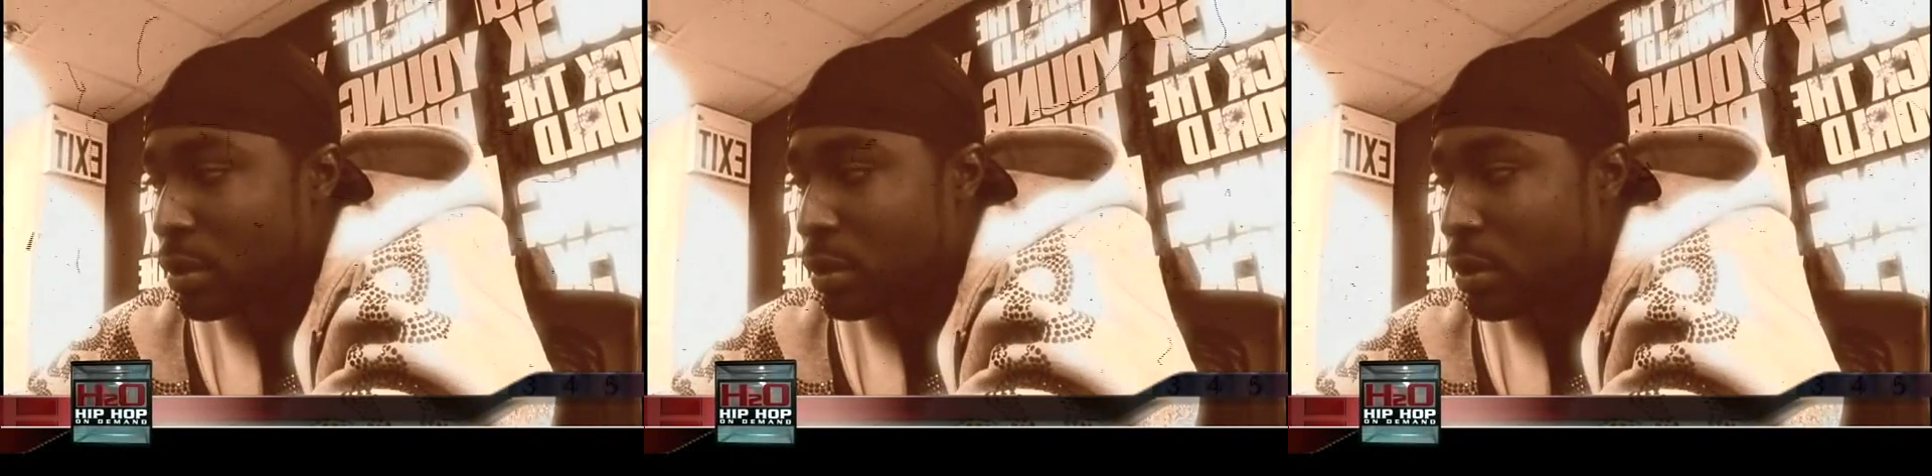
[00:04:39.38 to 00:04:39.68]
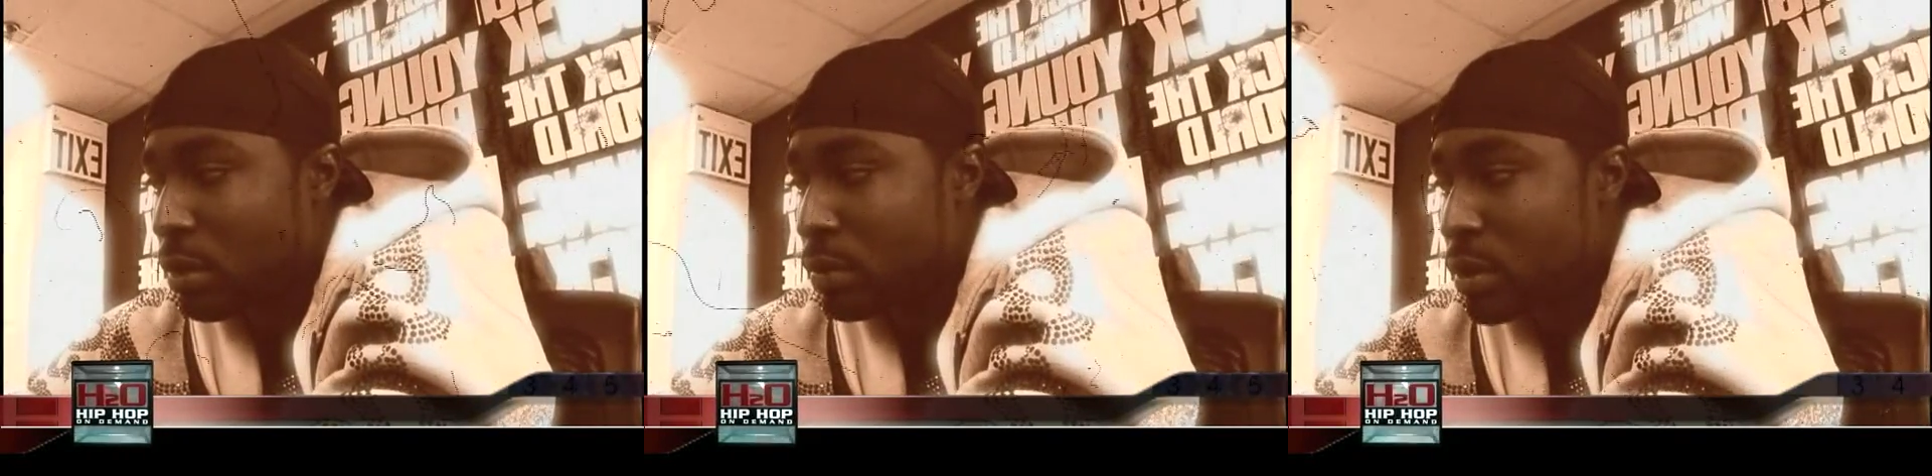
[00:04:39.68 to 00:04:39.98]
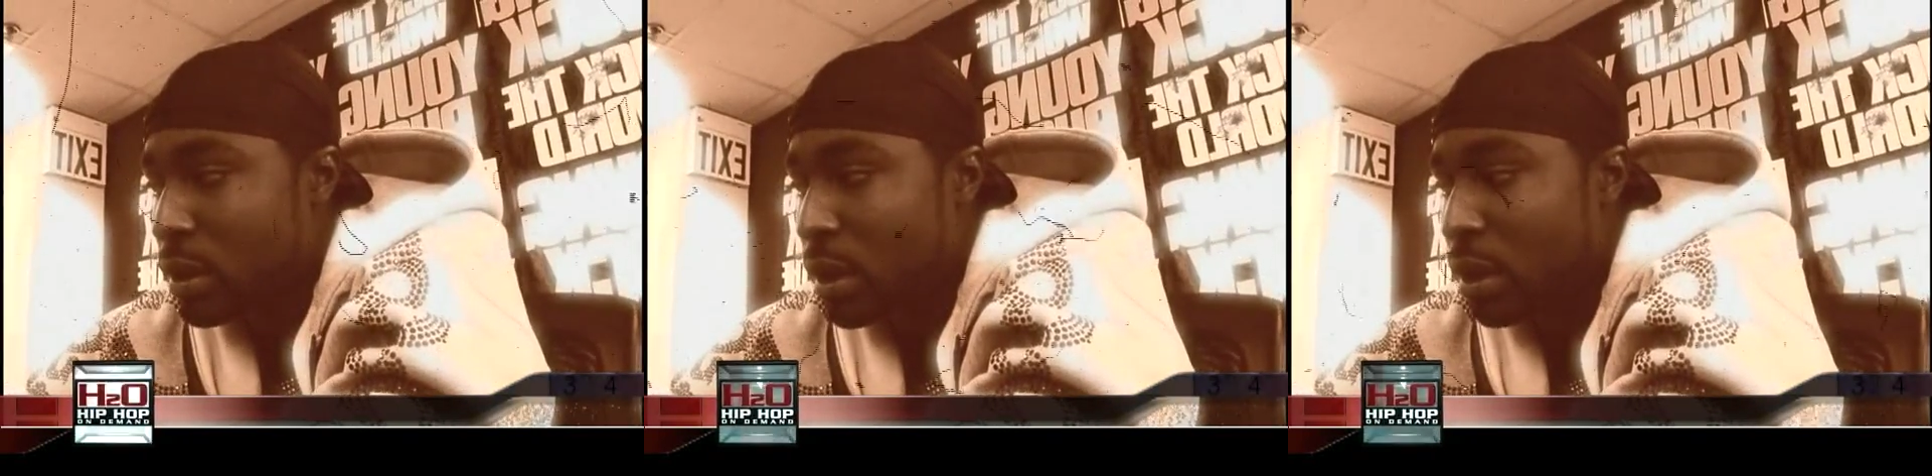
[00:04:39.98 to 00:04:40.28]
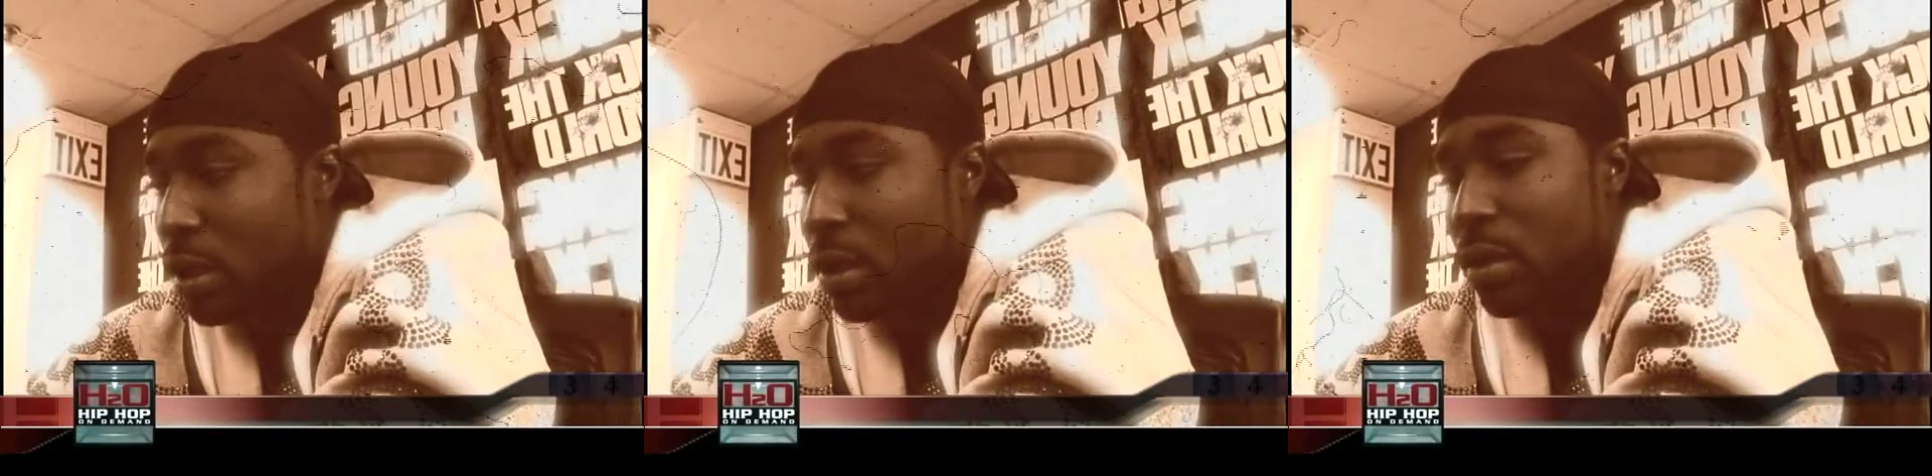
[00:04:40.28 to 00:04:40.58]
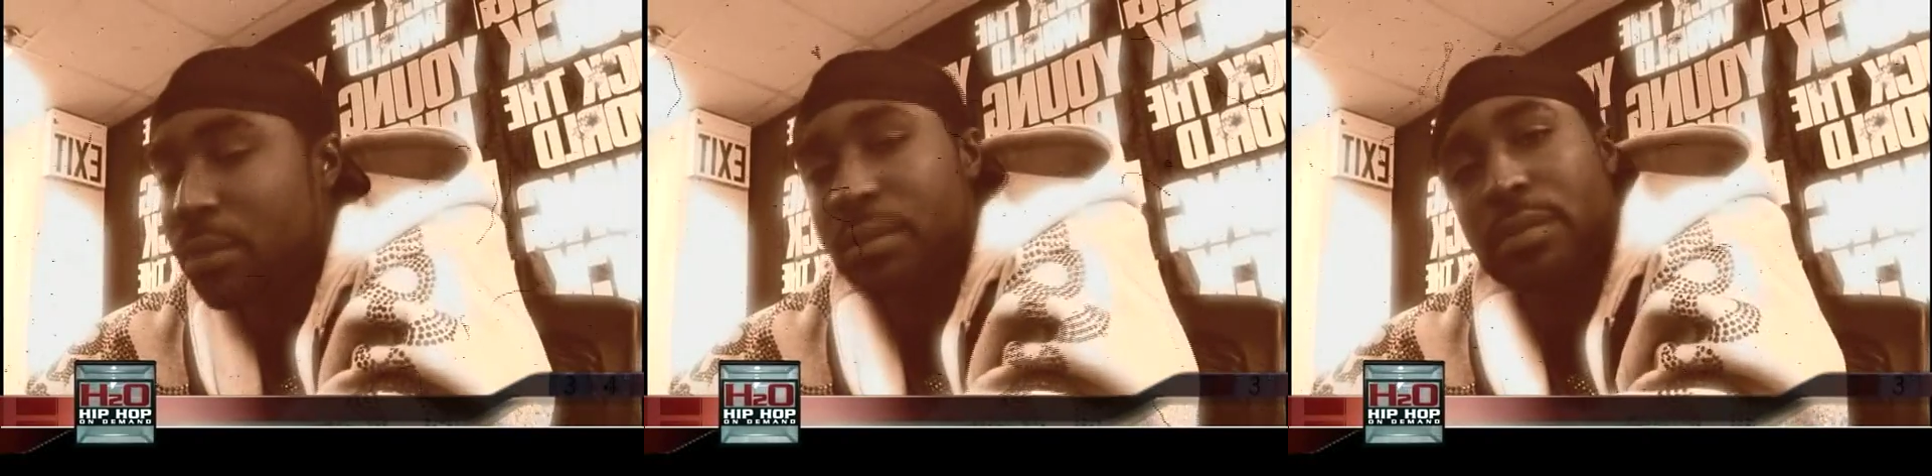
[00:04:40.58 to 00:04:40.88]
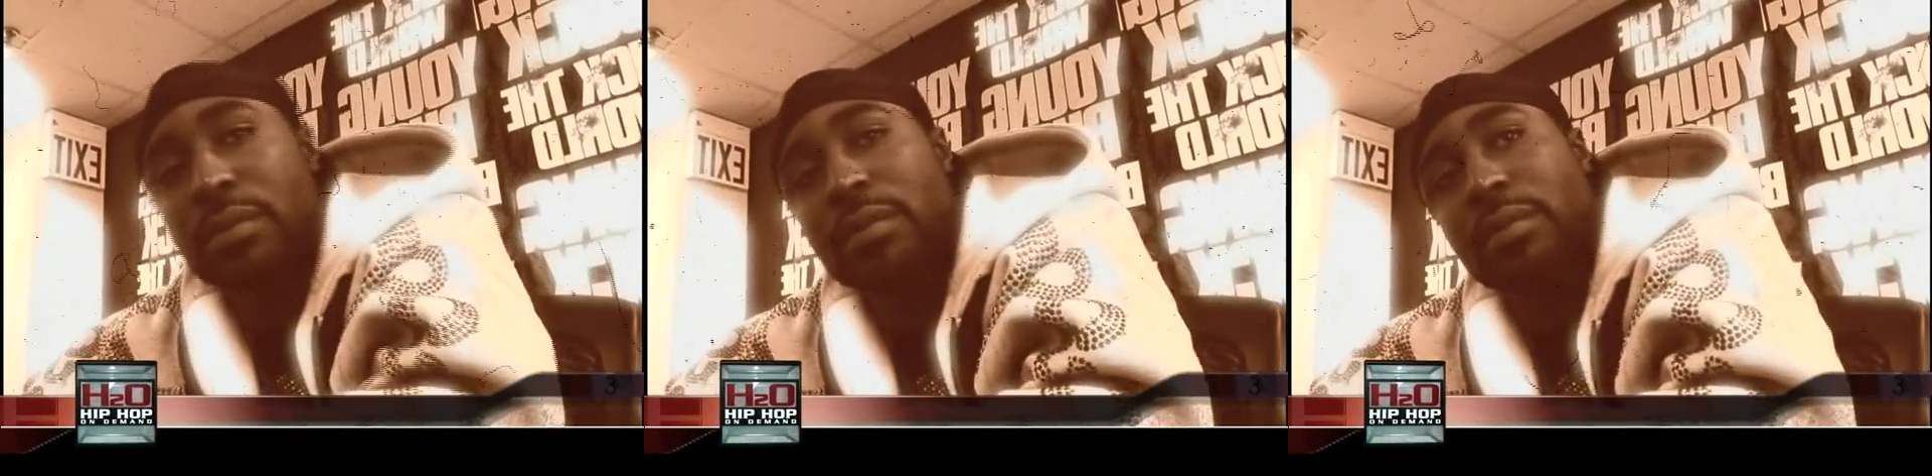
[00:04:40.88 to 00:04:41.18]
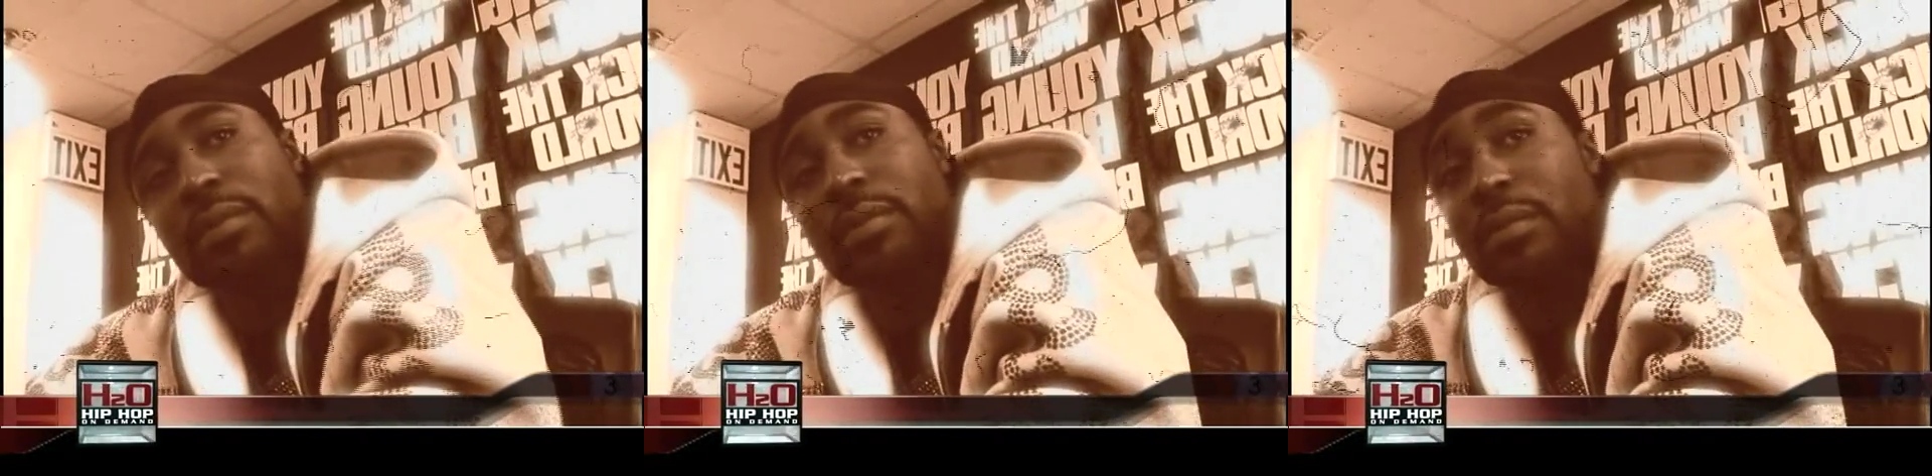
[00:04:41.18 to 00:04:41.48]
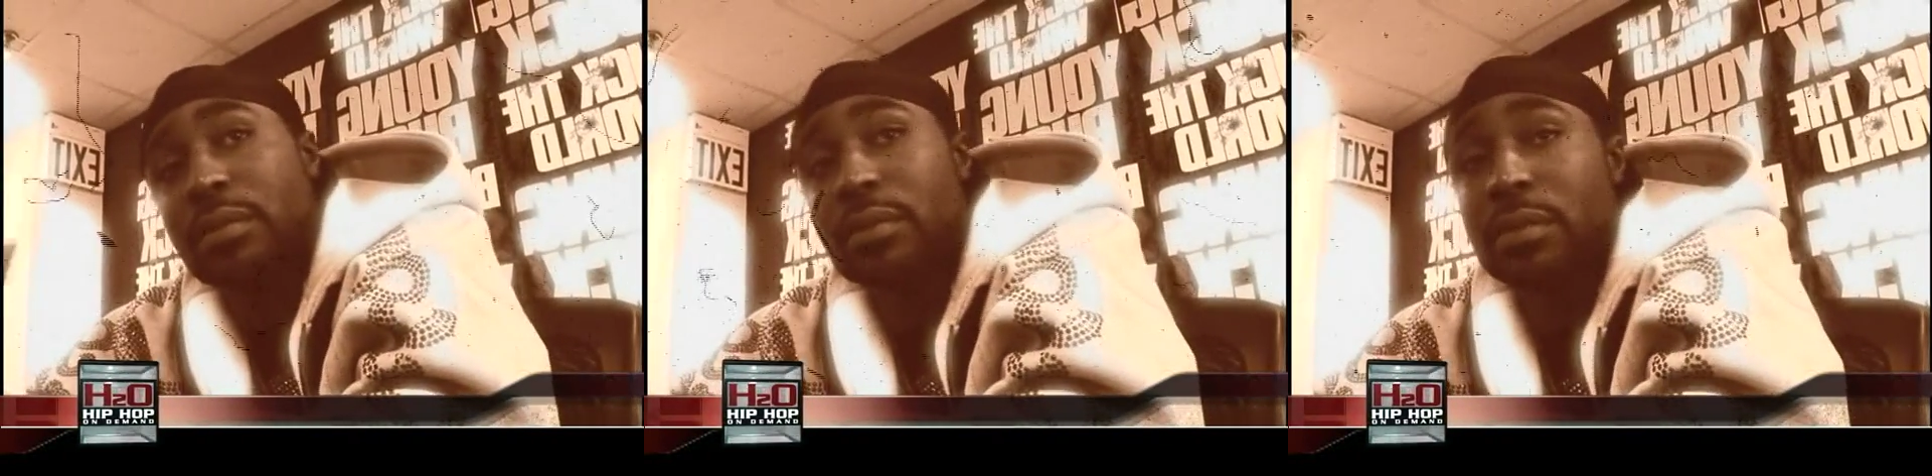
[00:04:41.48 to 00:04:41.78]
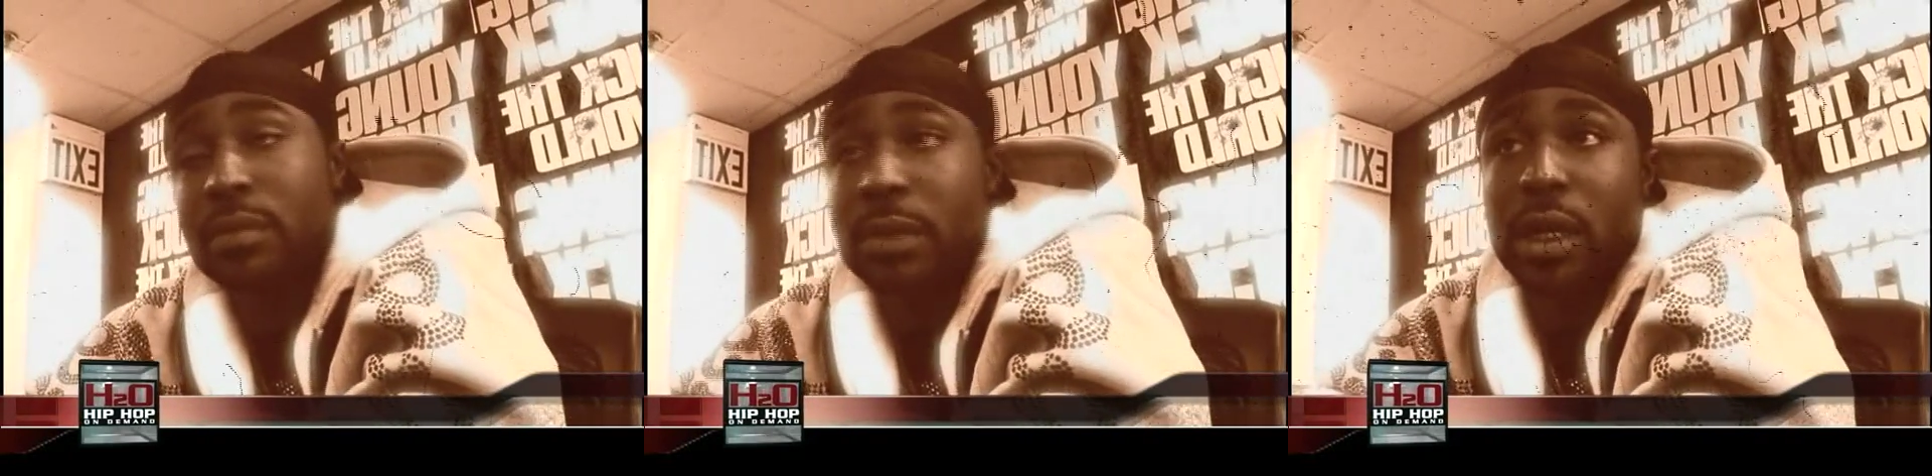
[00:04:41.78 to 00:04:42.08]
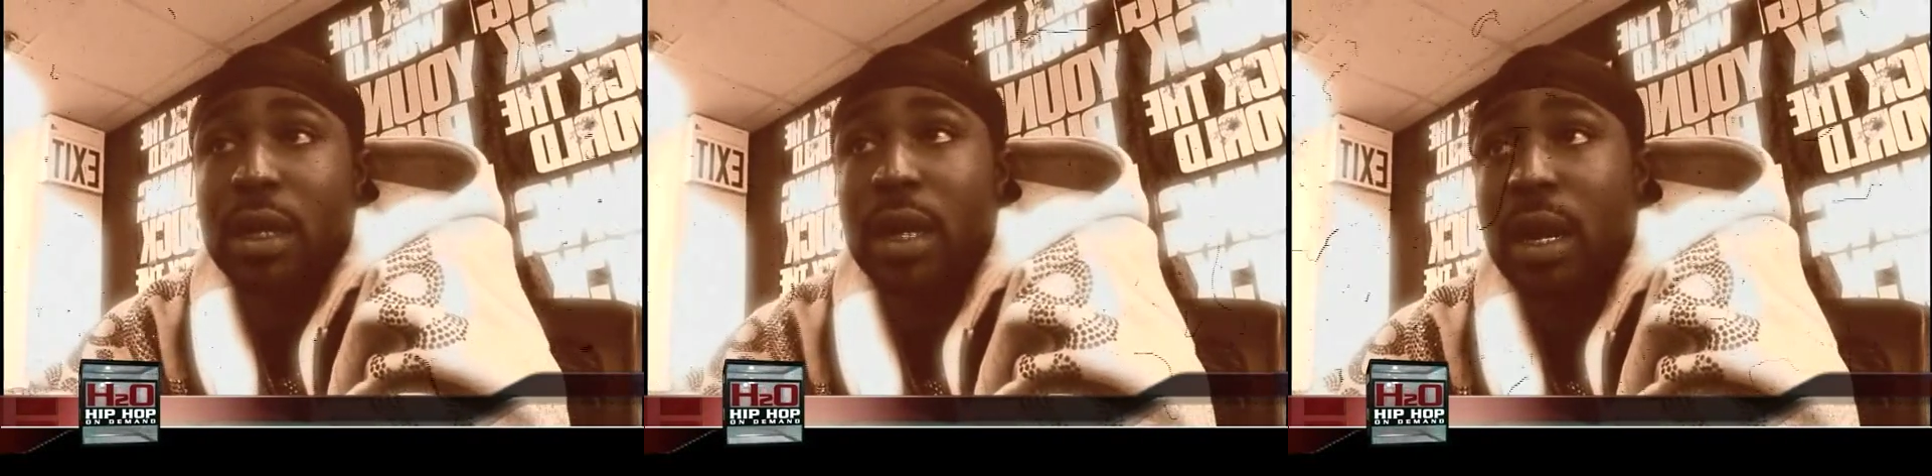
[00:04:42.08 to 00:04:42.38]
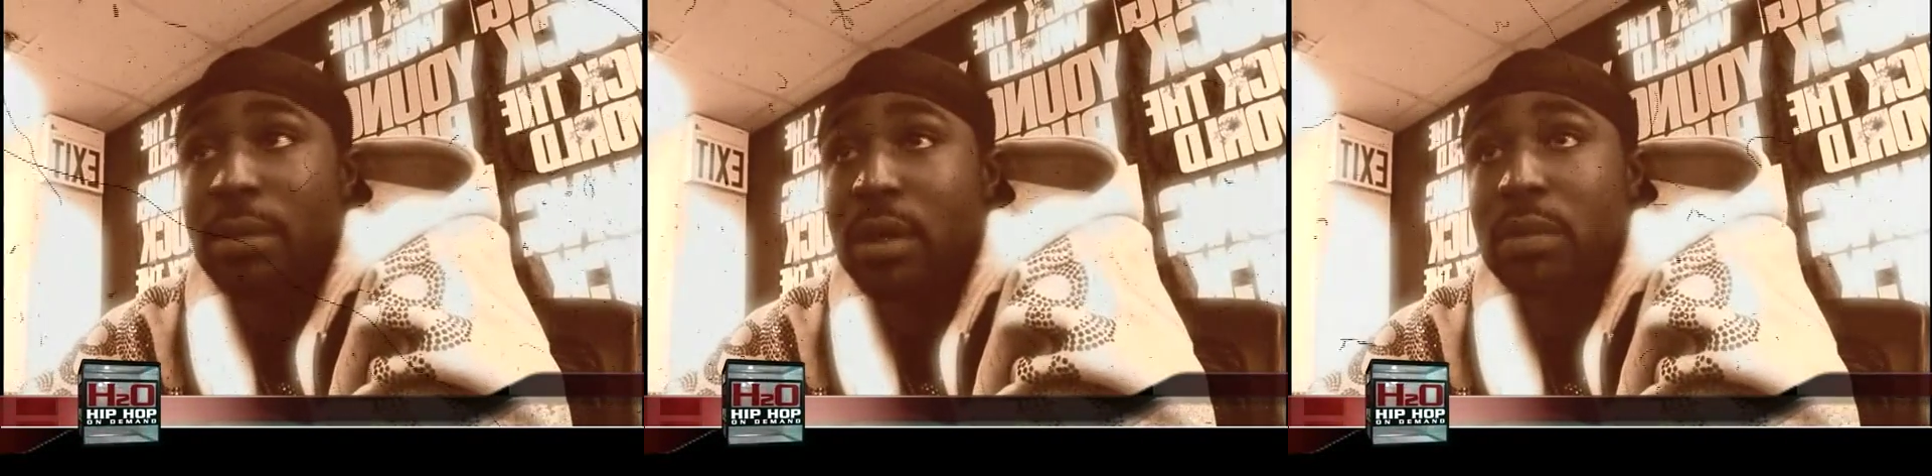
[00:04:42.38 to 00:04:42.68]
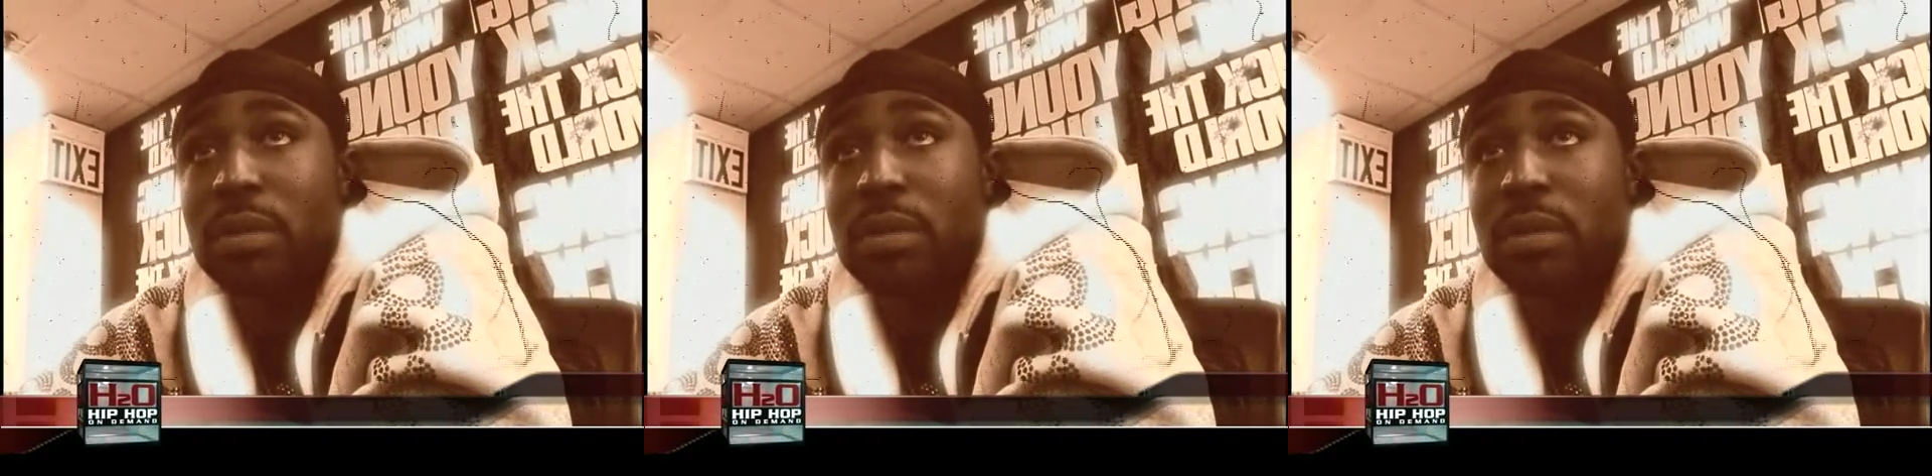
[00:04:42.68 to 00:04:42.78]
you know, was telling um, telling game, look,